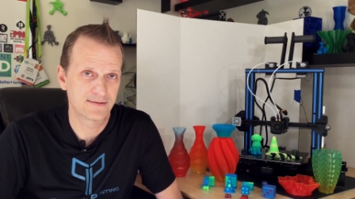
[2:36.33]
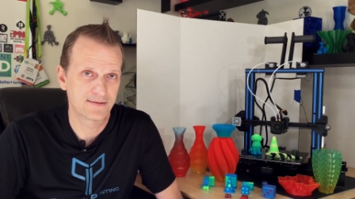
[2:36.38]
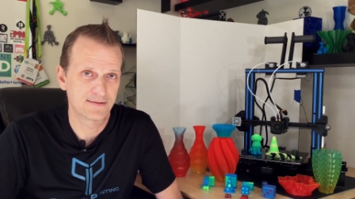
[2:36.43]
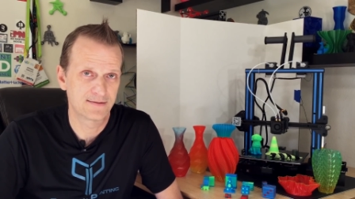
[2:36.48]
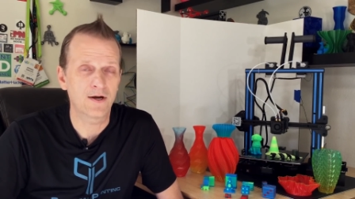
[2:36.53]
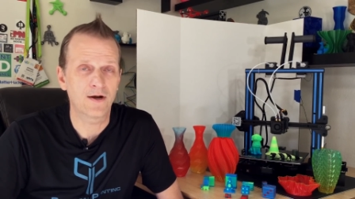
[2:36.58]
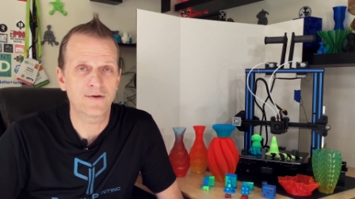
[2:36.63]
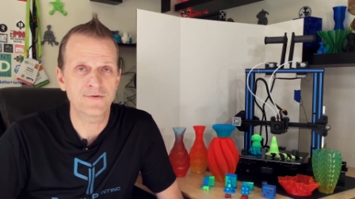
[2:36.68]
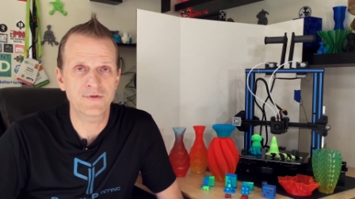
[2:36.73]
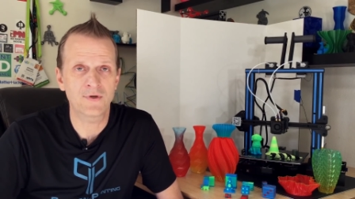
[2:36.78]

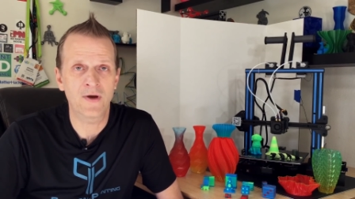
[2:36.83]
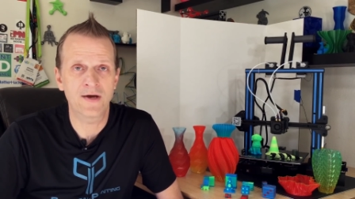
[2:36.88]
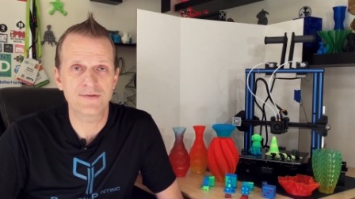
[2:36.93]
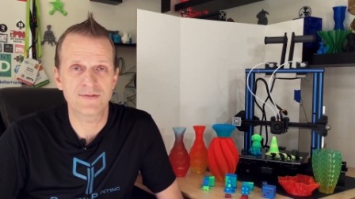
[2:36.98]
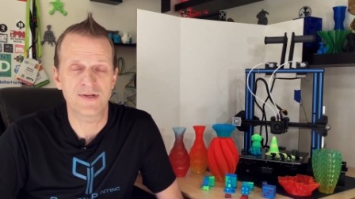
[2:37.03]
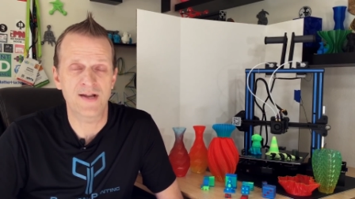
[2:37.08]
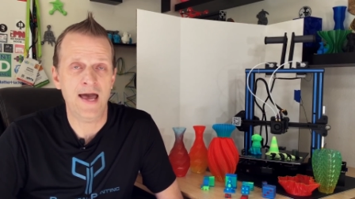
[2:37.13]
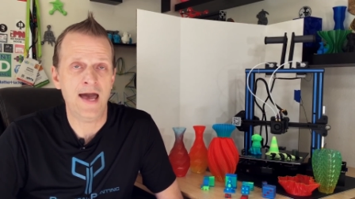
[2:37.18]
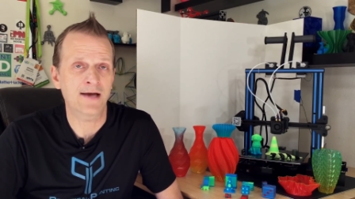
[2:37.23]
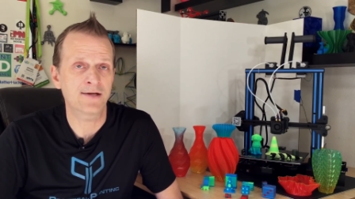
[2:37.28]
It also has
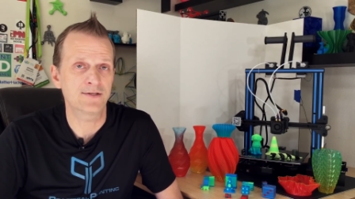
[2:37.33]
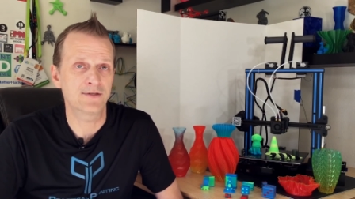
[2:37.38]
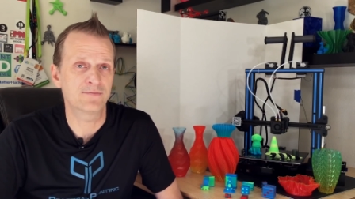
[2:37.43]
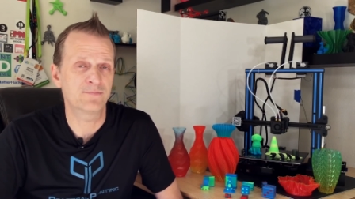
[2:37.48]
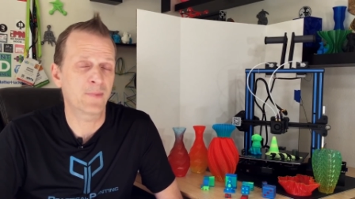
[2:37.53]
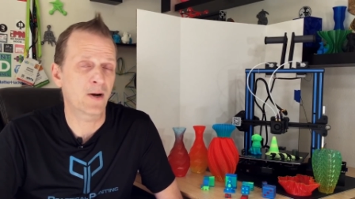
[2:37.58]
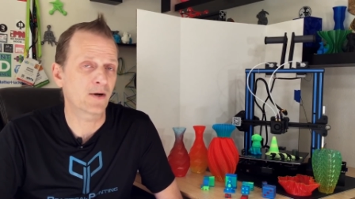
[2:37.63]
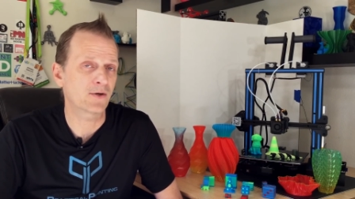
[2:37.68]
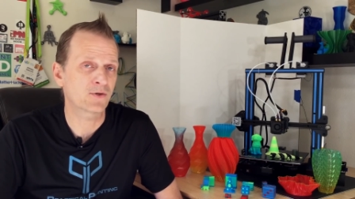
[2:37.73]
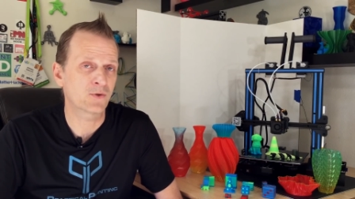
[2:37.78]
an
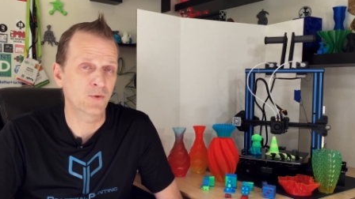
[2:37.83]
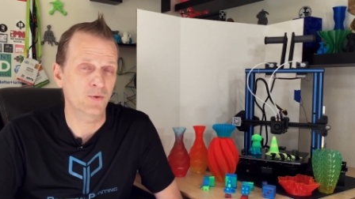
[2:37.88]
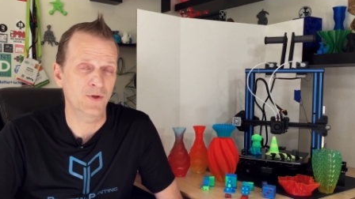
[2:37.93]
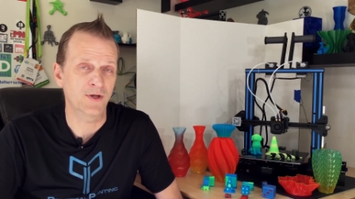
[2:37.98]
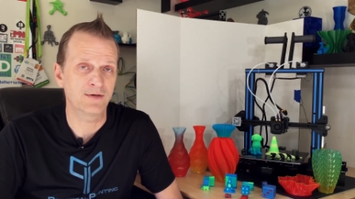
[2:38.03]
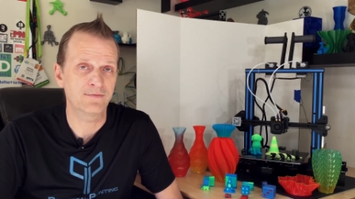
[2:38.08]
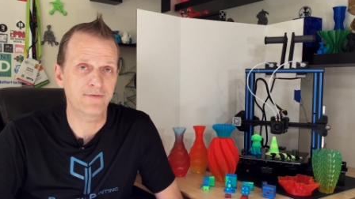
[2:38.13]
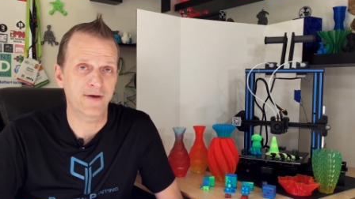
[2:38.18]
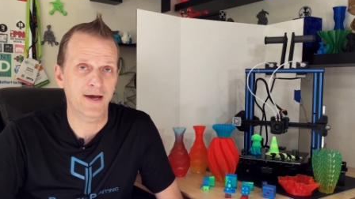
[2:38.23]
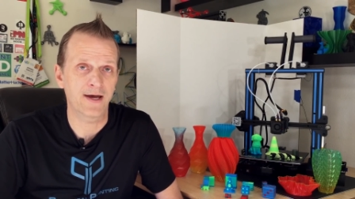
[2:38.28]
active part
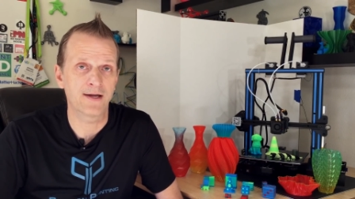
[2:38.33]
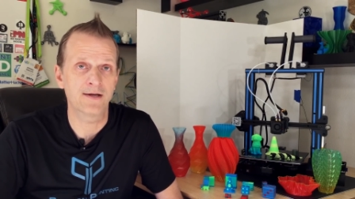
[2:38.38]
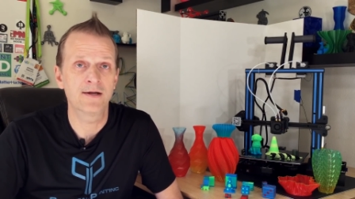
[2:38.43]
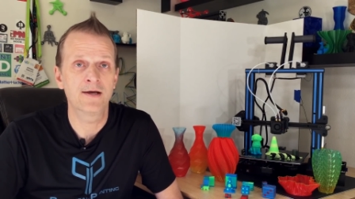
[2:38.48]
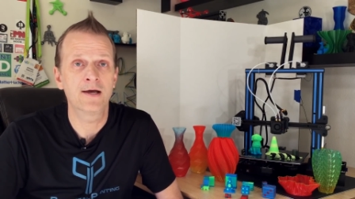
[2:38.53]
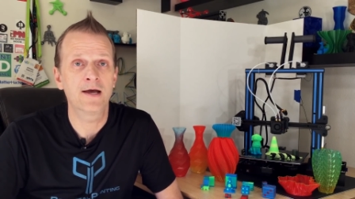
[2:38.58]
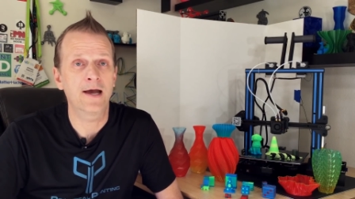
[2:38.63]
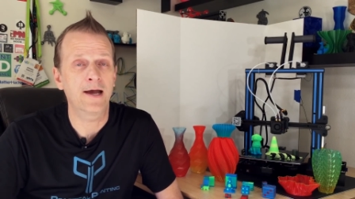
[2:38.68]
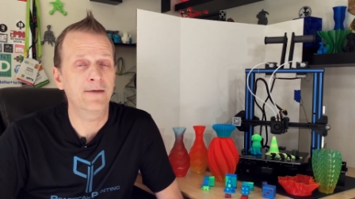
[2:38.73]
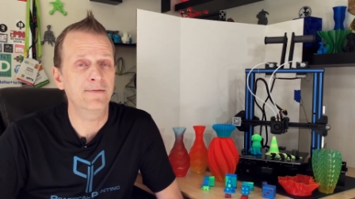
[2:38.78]
cooling fan,
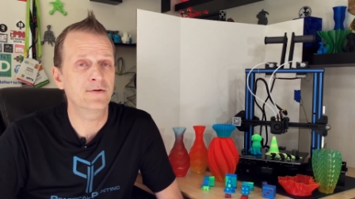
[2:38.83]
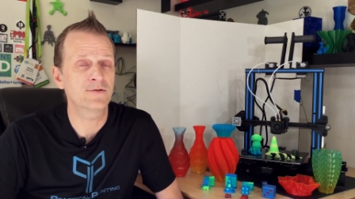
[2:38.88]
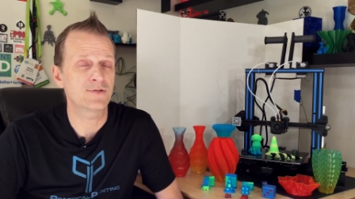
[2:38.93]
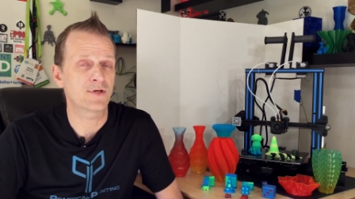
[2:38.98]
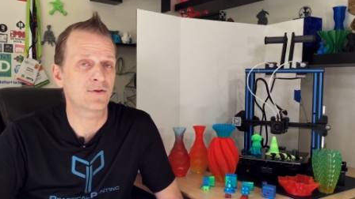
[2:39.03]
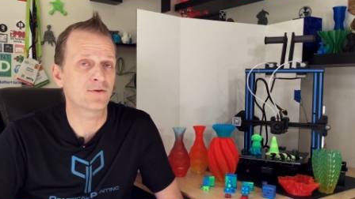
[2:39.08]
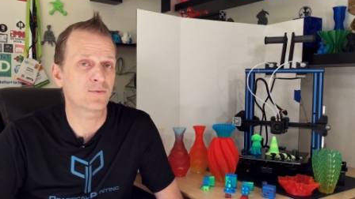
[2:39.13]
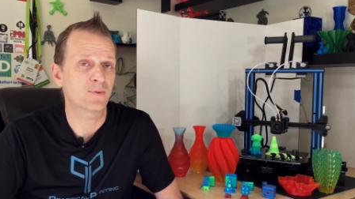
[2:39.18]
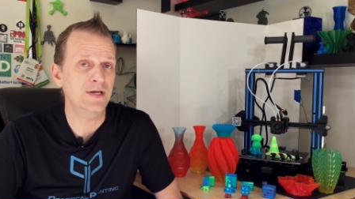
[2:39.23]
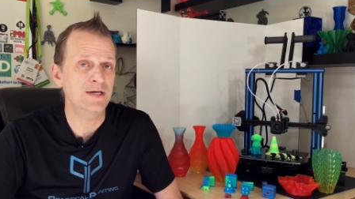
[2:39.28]
and there's
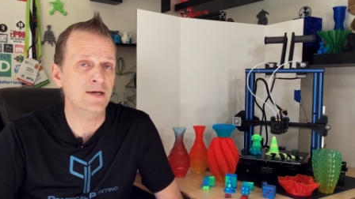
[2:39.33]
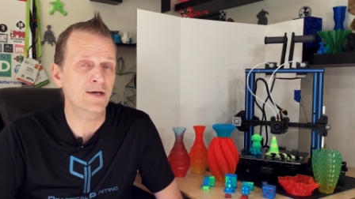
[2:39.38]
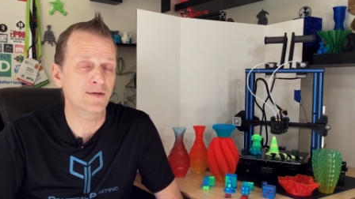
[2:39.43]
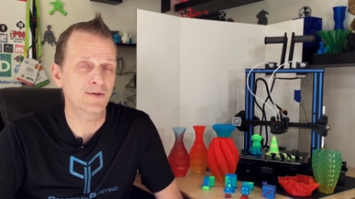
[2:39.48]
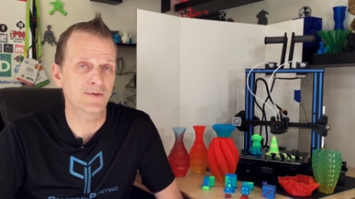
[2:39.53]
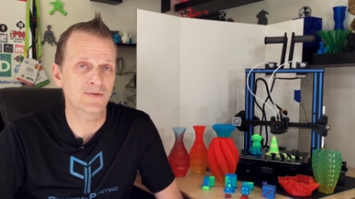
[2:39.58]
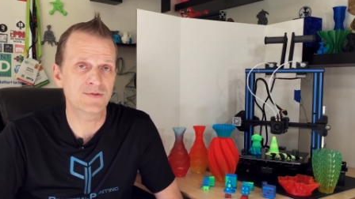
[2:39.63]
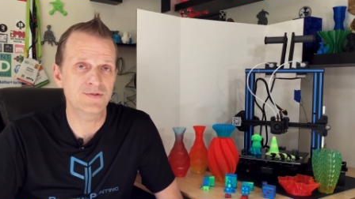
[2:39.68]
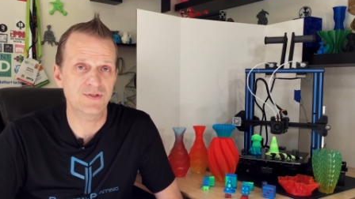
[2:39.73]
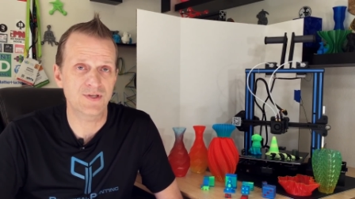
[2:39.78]
a
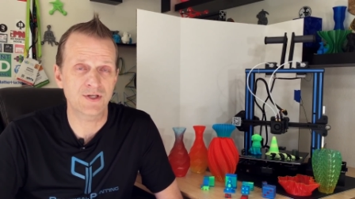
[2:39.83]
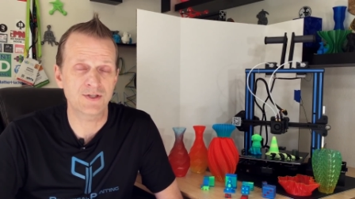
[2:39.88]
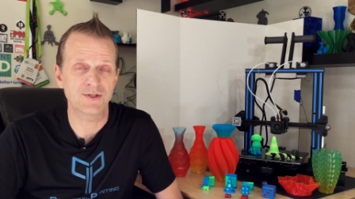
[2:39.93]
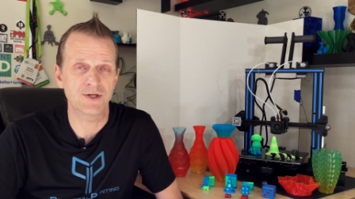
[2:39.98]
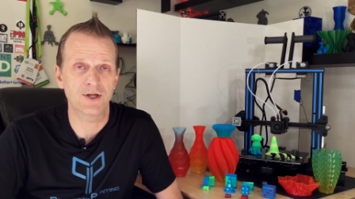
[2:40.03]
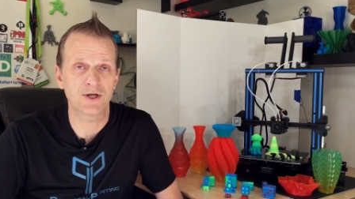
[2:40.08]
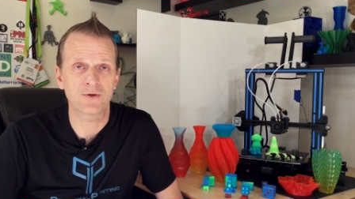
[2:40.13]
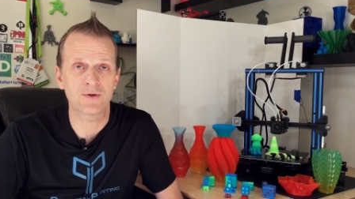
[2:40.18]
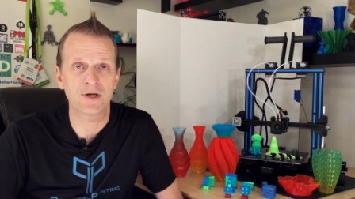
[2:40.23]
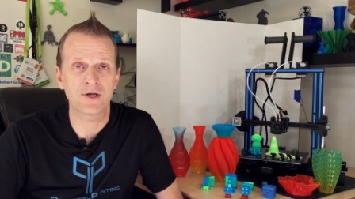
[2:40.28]
360
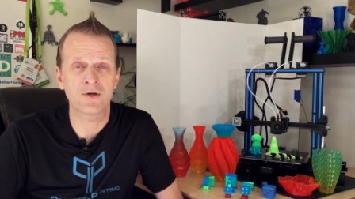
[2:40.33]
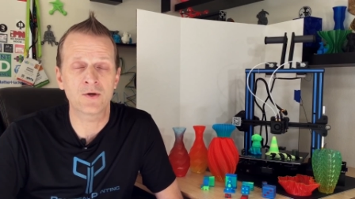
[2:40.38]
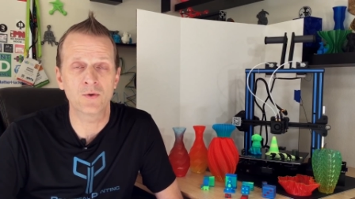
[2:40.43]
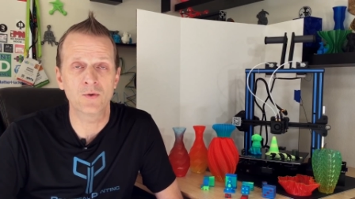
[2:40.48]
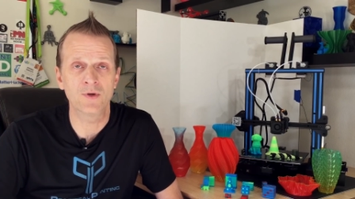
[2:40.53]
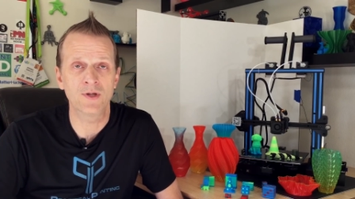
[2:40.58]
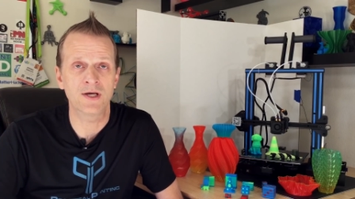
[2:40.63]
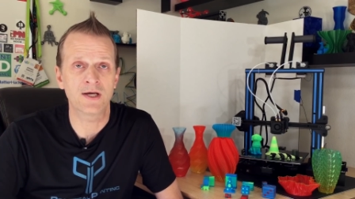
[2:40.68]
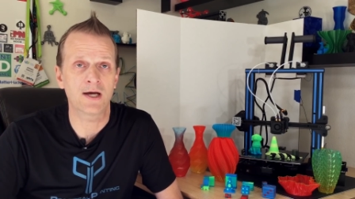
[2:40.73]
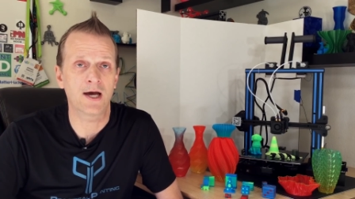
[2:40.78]
degree
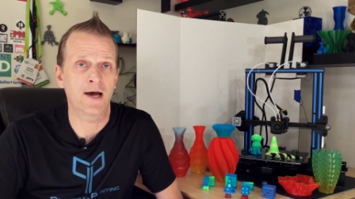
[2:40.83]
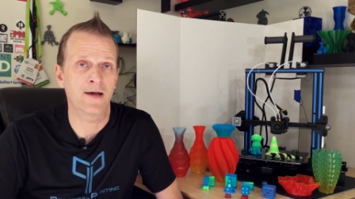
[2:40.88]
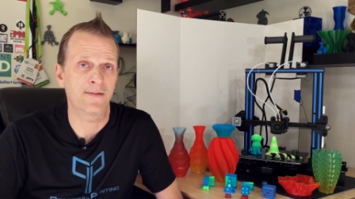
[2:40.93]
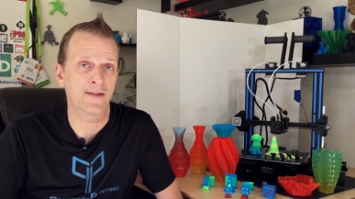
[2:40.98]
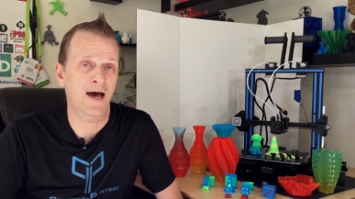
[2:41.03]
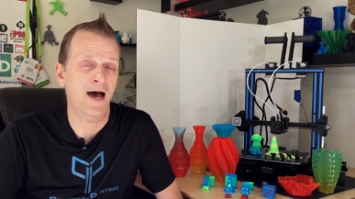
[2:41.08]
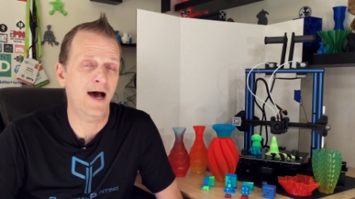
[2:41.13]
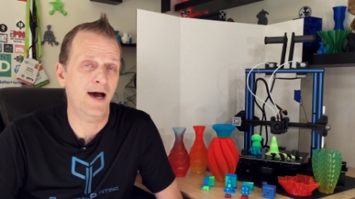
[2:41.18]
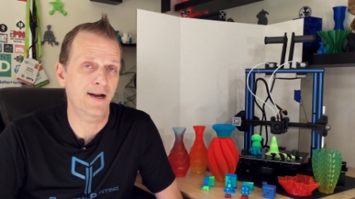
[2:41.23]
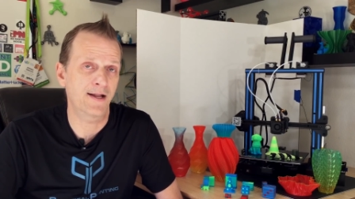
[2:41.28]
cooling on
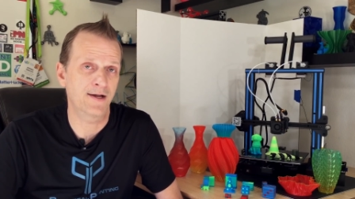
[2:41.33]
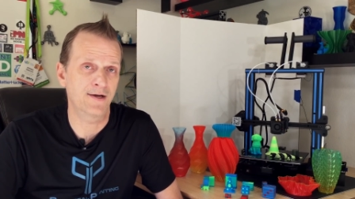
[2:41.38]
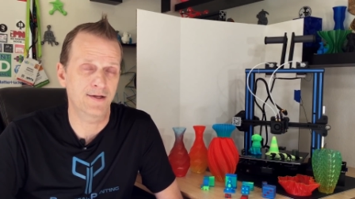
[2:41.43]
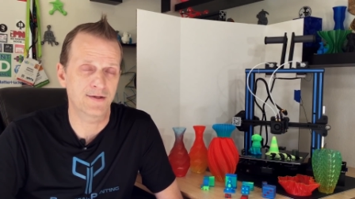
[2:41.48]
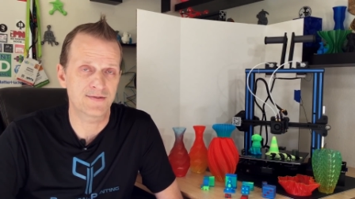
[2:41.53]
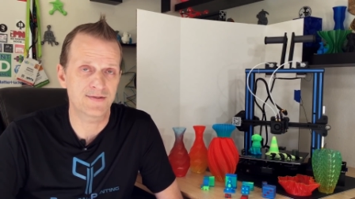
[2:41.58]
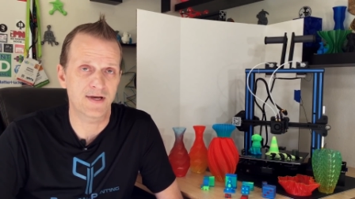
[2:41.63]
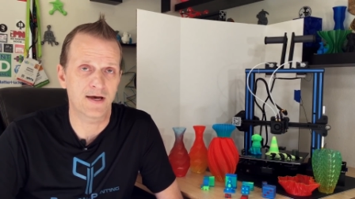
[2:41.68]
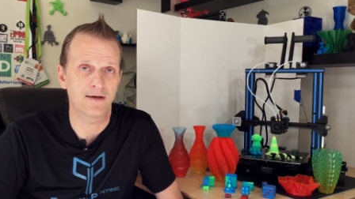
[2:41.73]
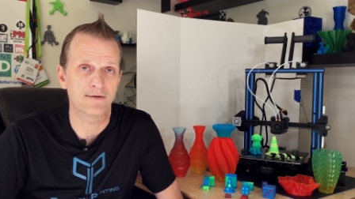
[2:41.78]
the hot end
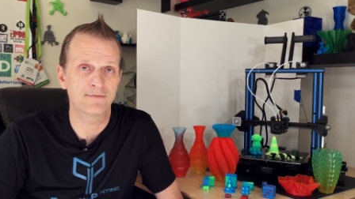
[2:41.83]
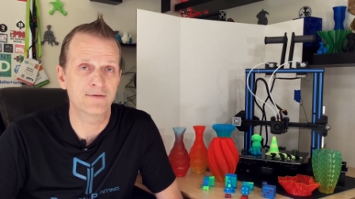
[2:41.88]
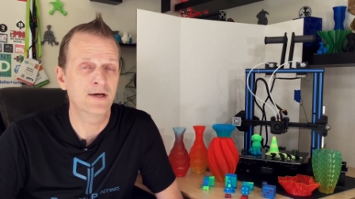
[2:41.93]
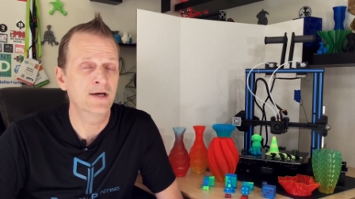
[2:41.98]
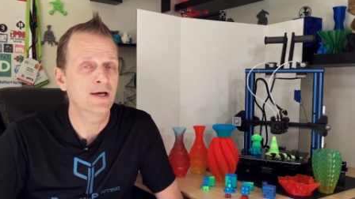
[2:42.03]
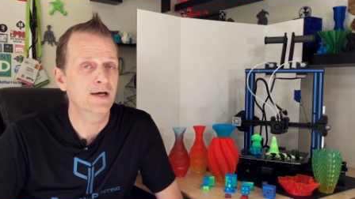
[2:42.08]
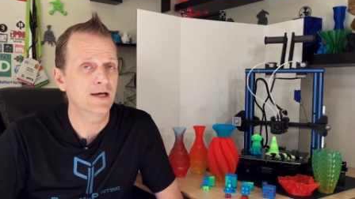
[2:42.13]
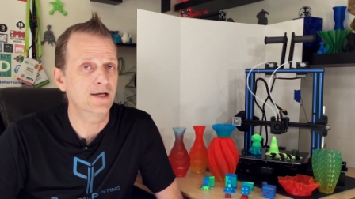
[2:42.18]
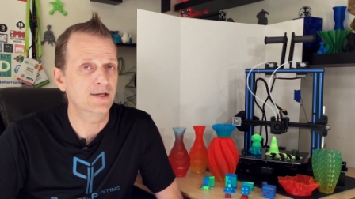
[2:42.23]
itself.